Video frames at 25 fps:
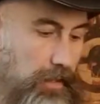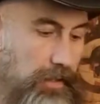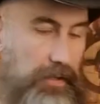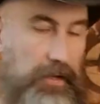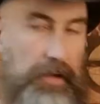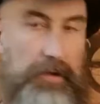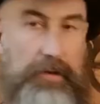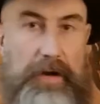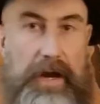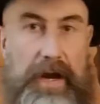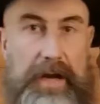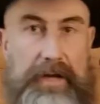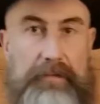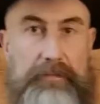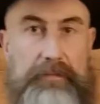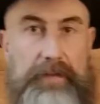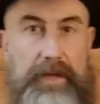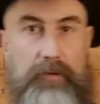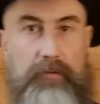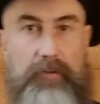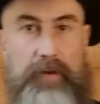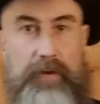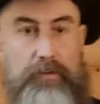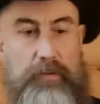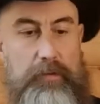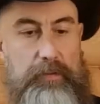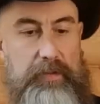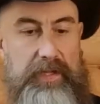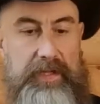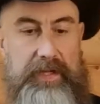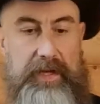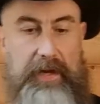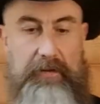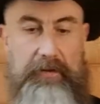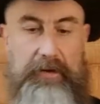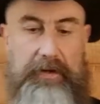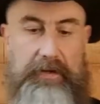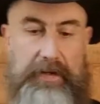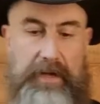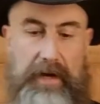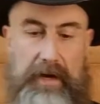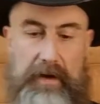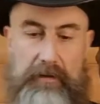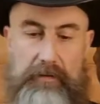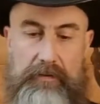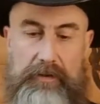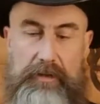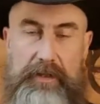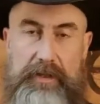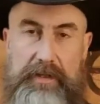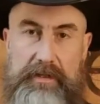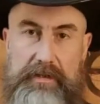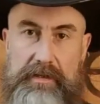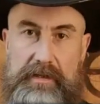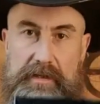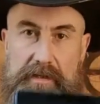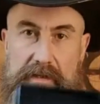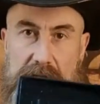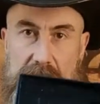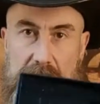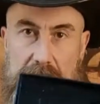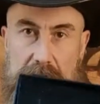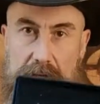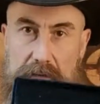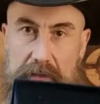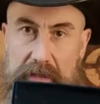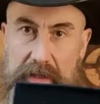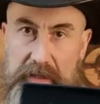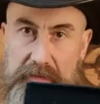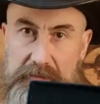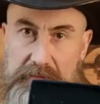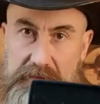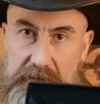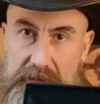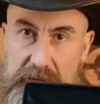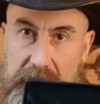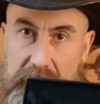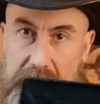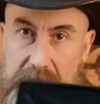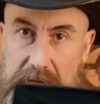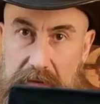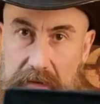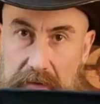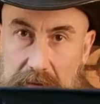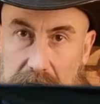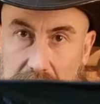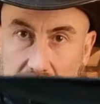Another item that we will be carrying now is this little gift set.